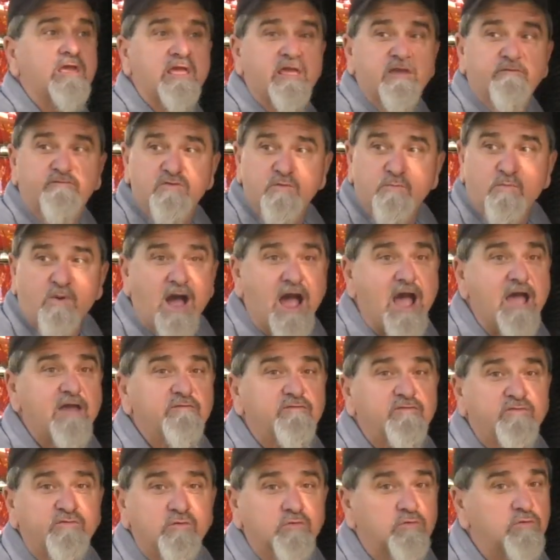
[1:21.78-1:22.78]
If you buy
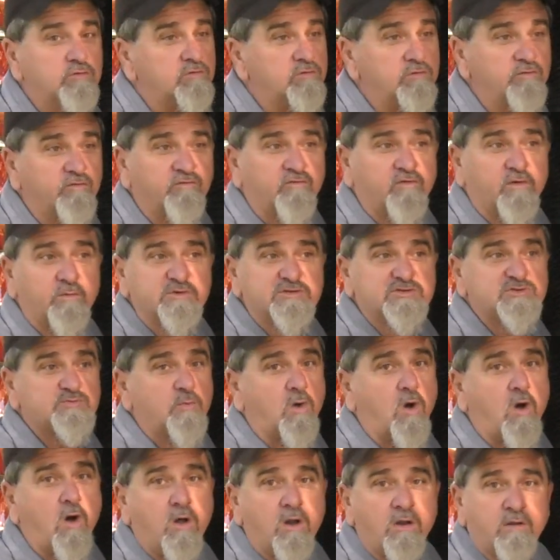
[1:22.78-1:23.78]
fuel from a
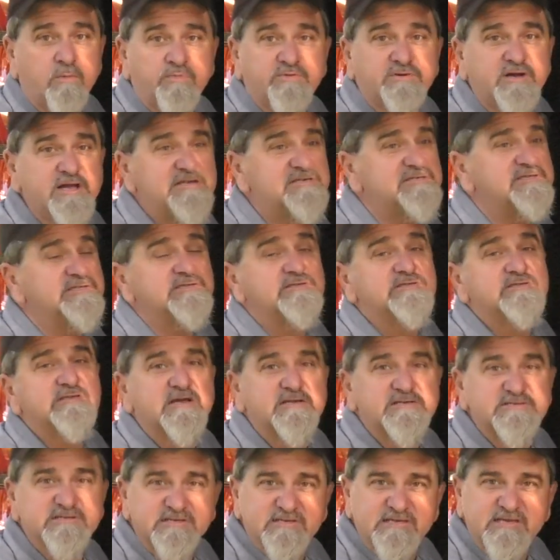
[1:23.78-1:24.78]
small place that
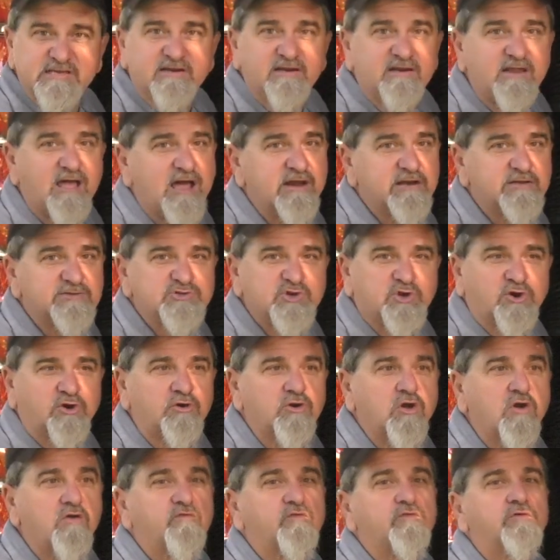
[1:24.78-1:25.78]
doesn't get a lot of
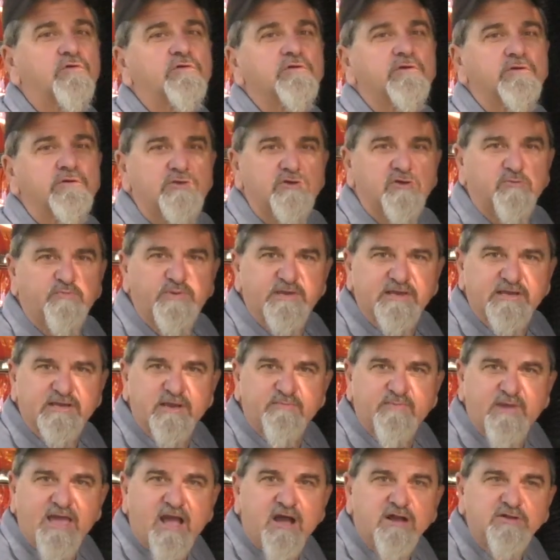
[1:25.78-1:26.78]
turnover, you'll pick
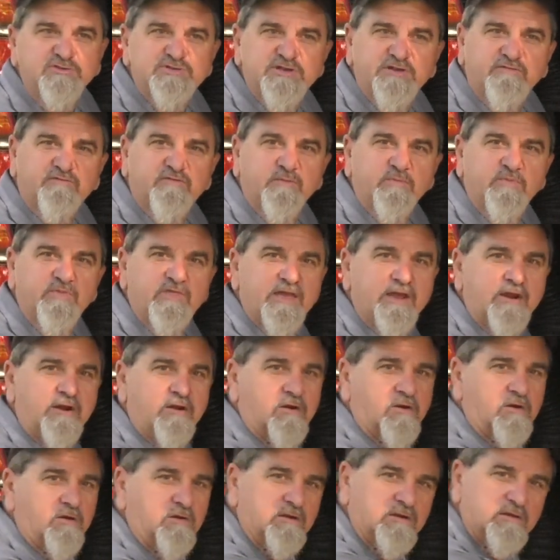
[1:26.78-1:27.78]
up algae from
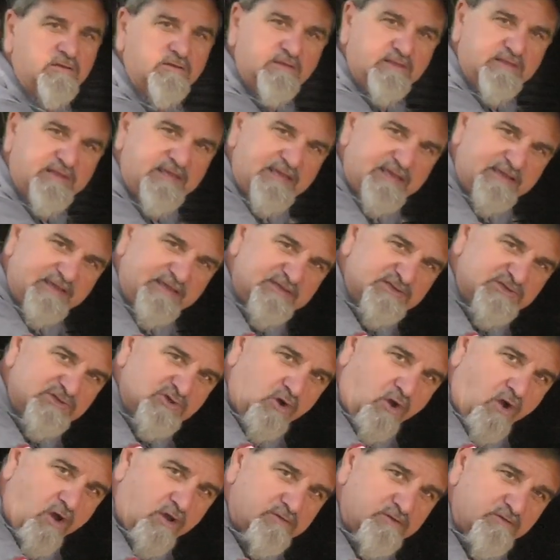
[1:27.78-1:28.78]
there. It gets
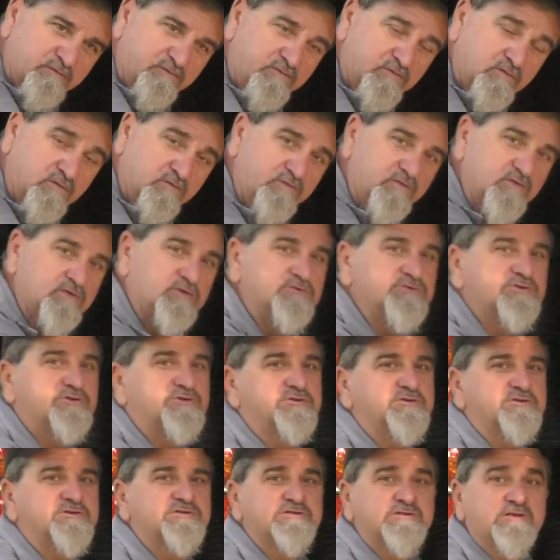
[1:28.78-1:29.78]
caught in the fuel
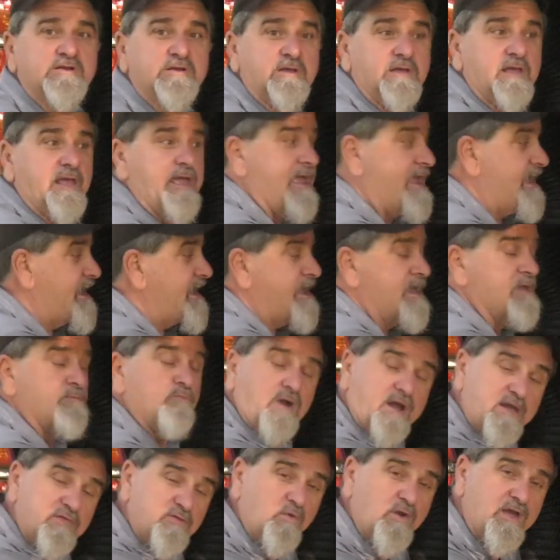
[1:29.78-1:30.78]
filters. And
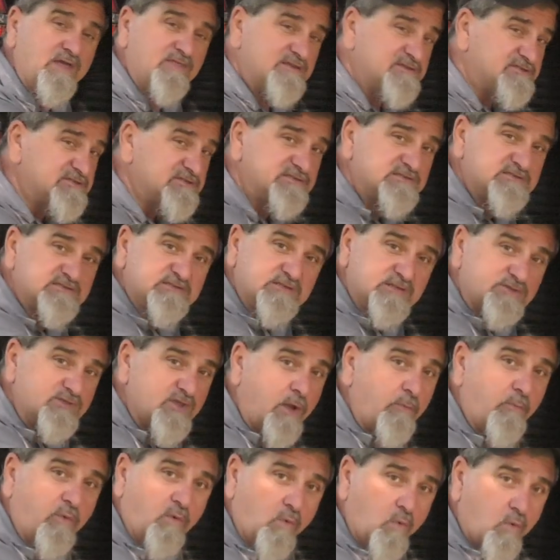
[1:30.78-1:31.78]
by the way, this is the
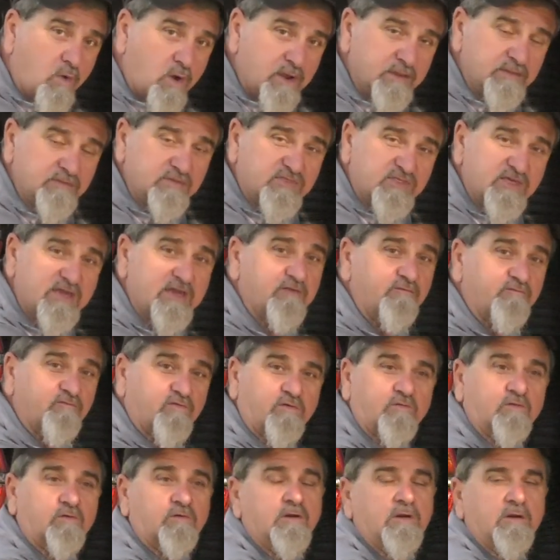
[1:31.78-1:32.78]
#1 thing
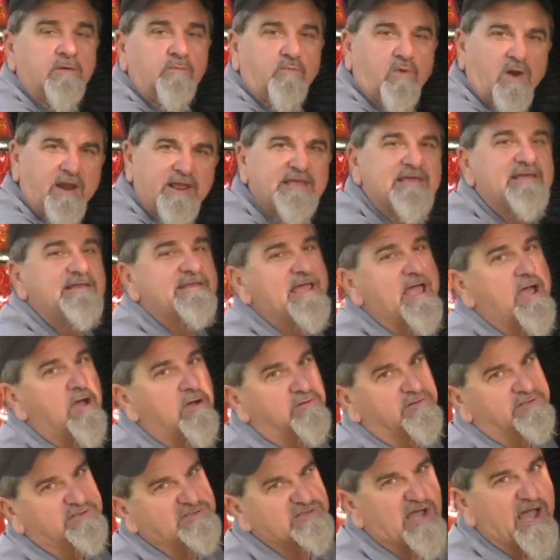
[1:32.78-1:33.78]
for breaking
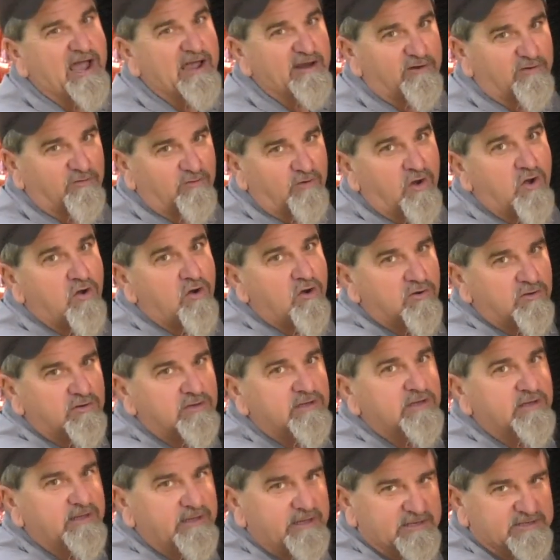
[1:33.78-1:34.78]
down on the side of the road
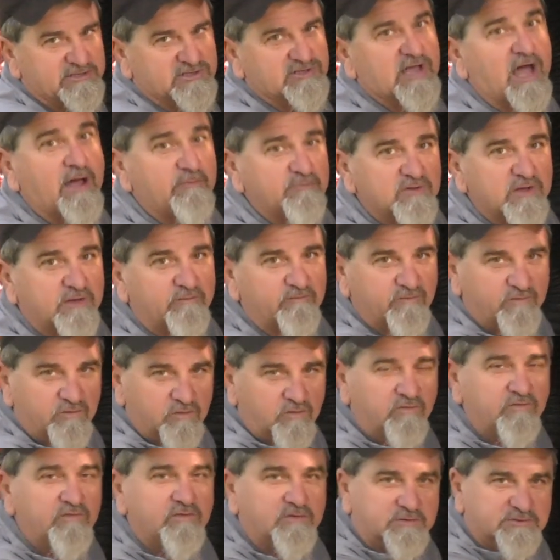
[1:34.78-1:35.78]
is stopped up
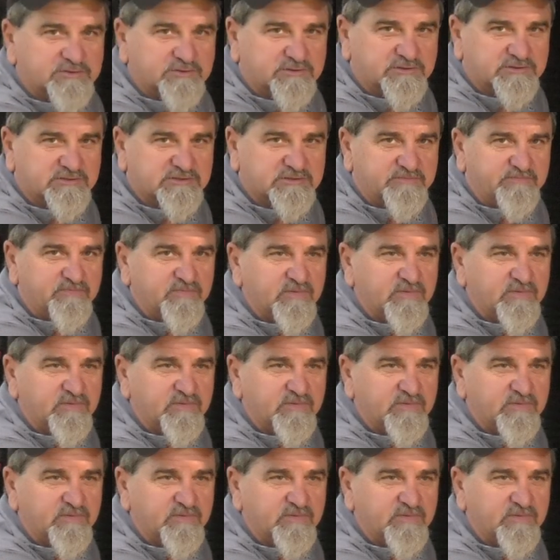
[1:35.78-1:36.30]
fuel filters.